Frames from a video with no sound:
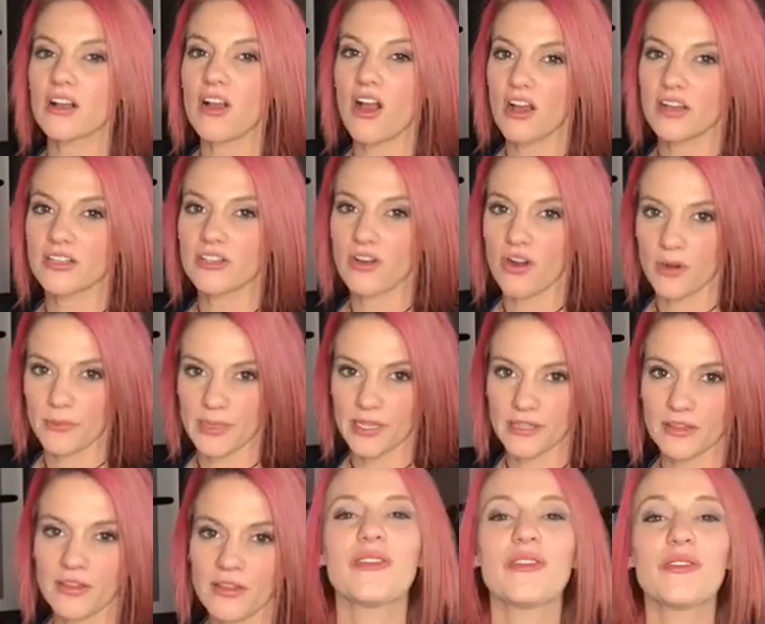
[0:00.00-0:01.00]
cotton garment.
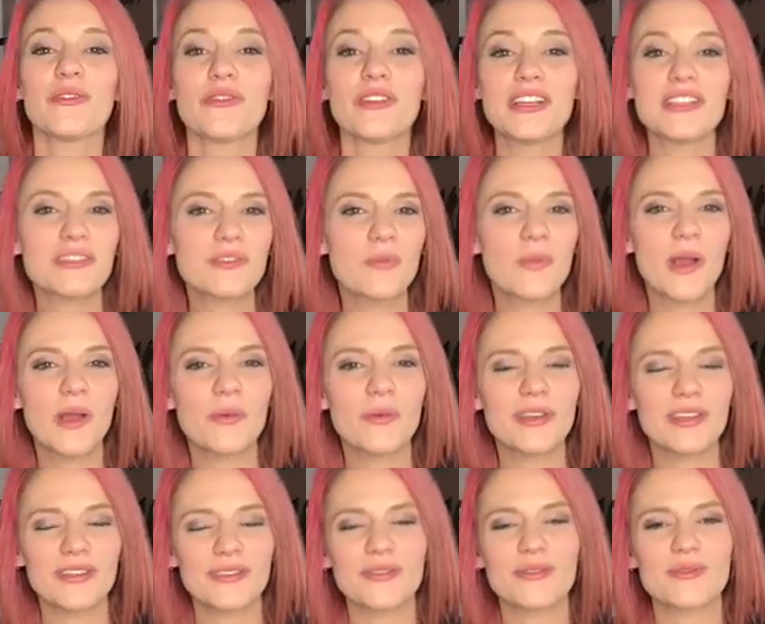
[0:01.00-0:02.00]
The reason why
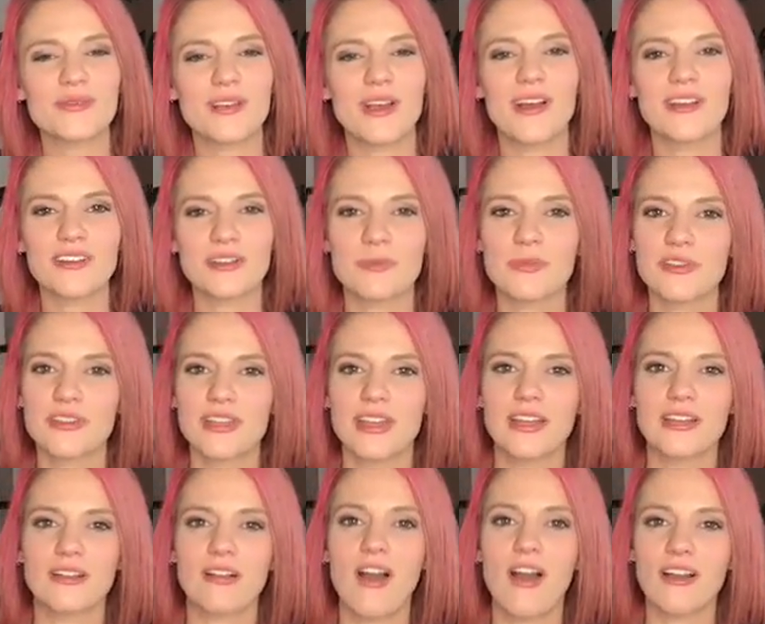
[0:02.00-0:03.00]
we use
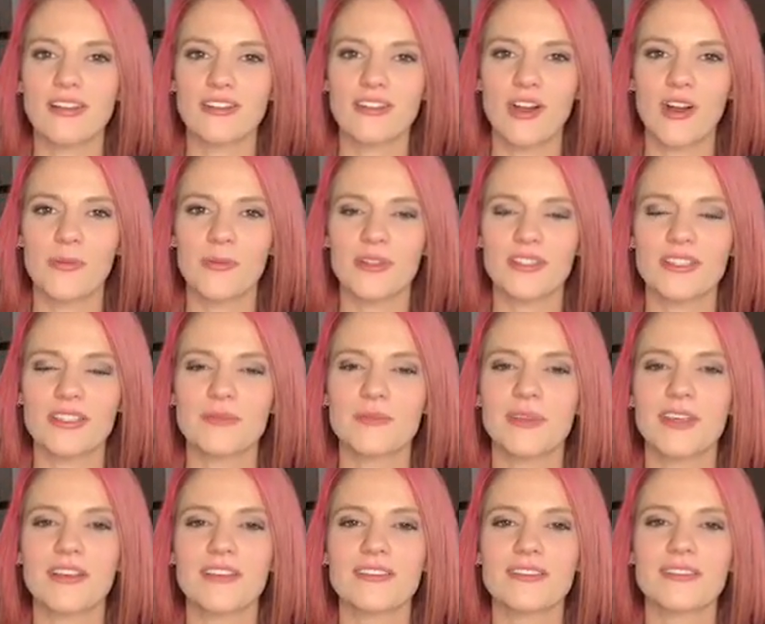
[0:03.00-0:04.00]
100% cotton garments is
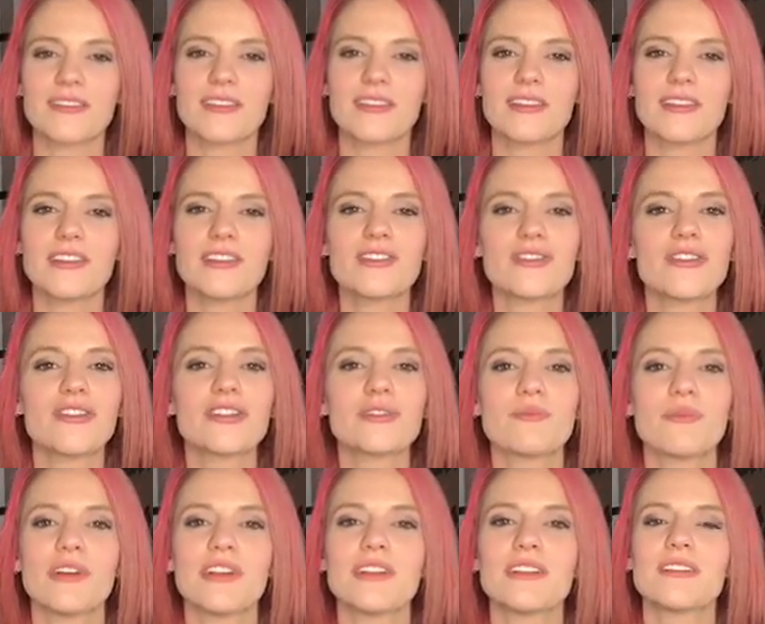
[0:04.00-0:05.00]
because the discharge
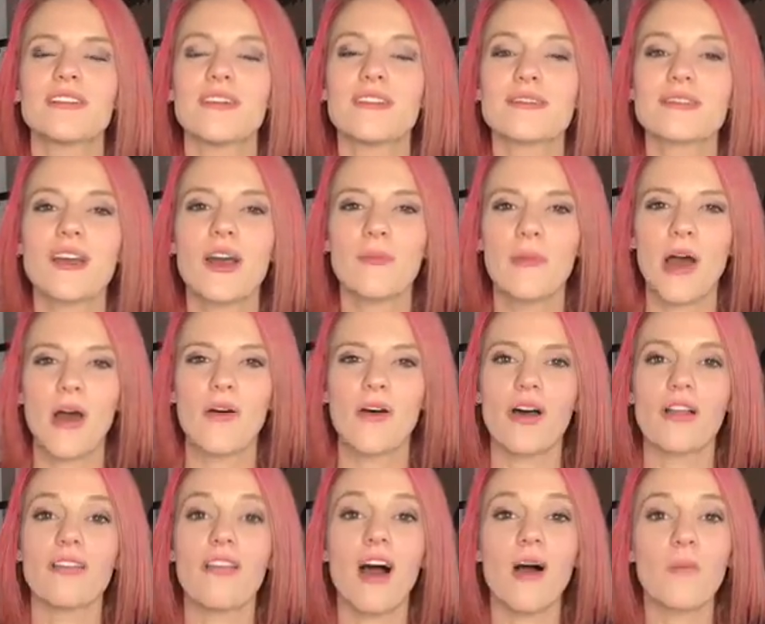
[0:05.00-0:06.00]
print does come out
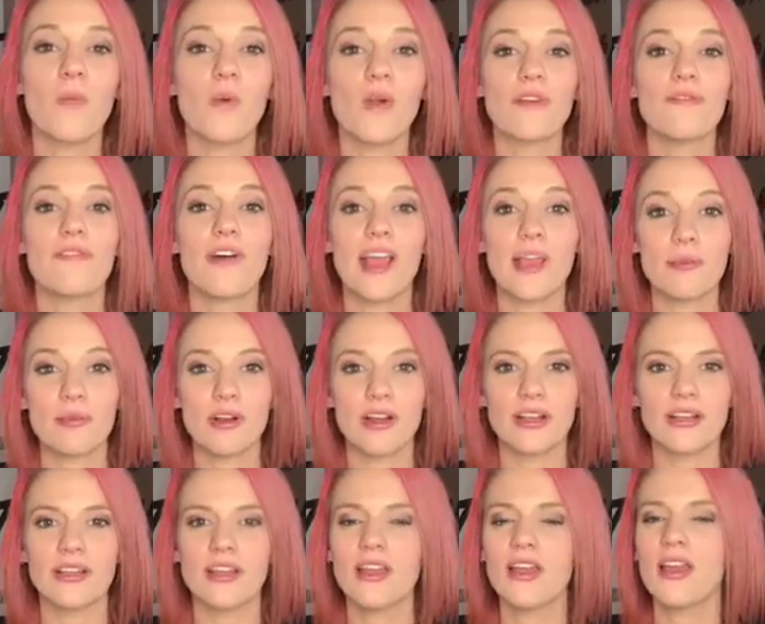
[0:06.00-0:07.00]
a lot more
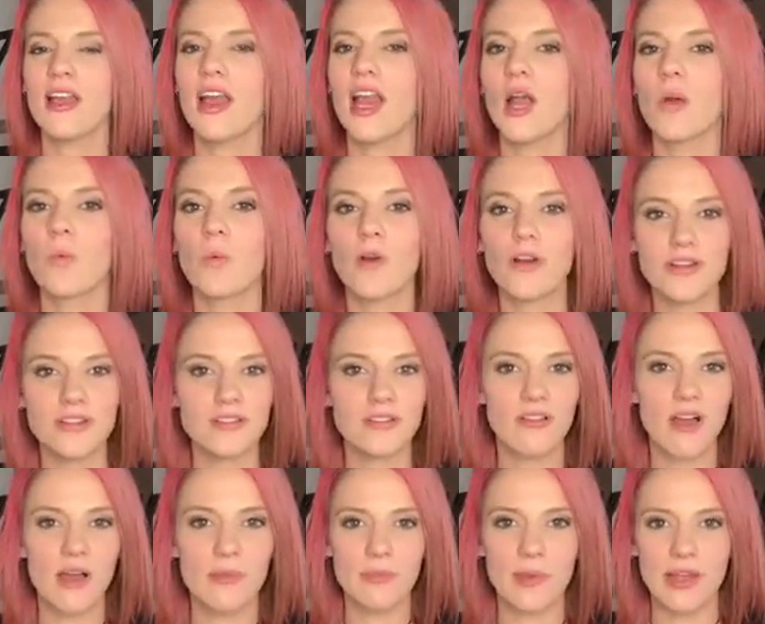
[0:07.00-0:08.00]
vibrant, it works a
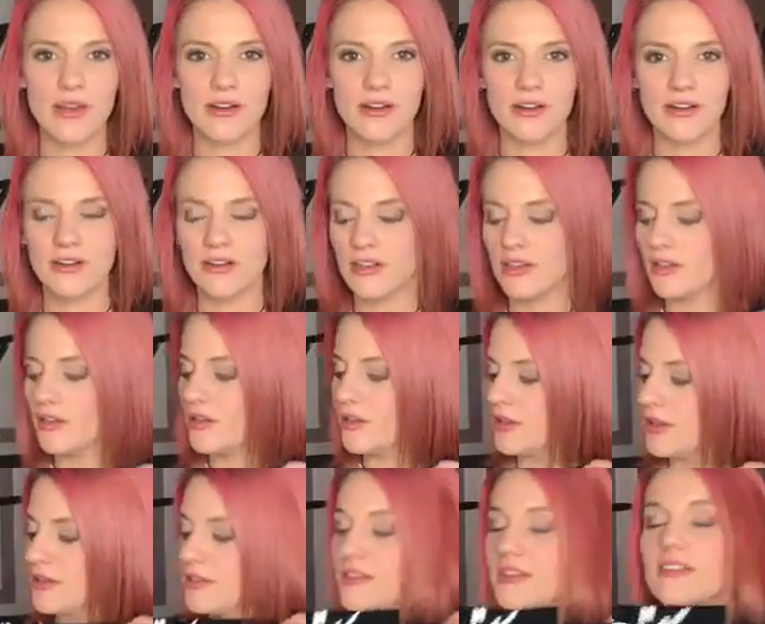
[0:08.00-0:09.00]
lot better.
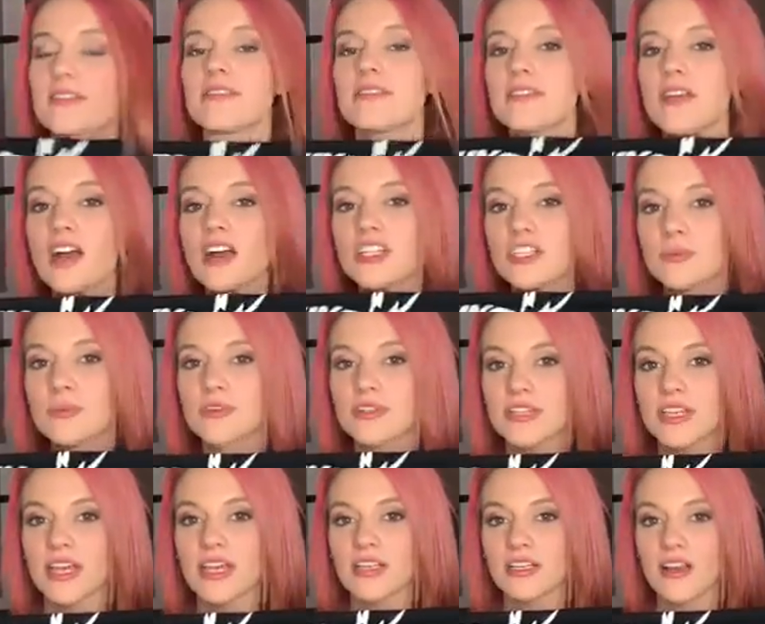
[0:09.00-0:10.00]
This is
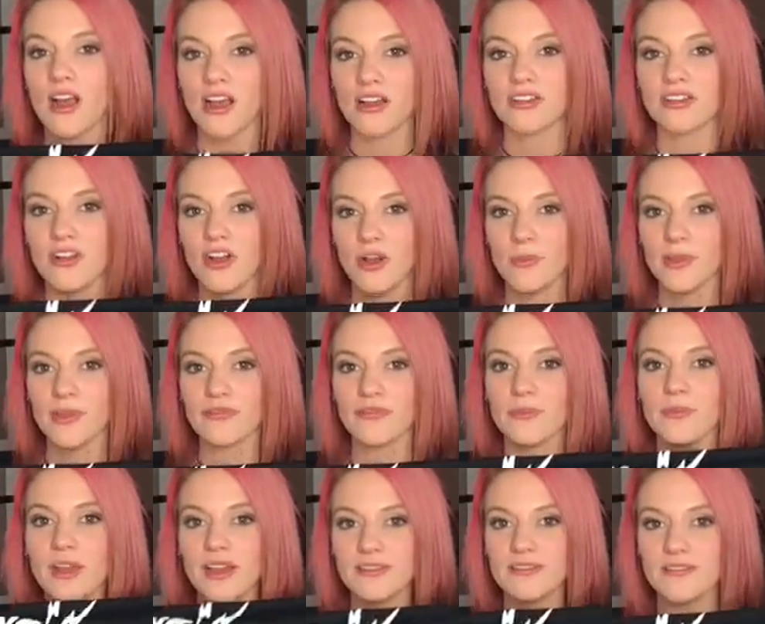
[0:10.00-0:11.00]
100% cotton garment
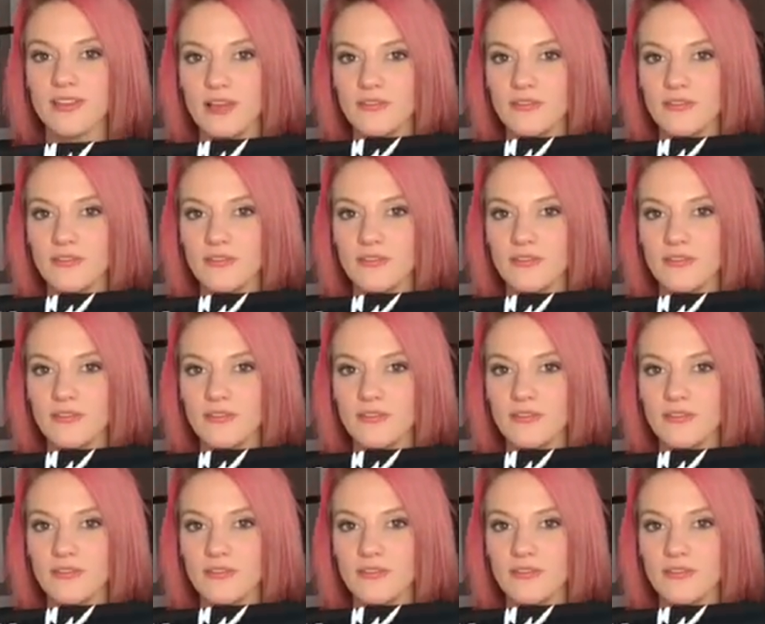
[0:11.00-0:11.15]
from Next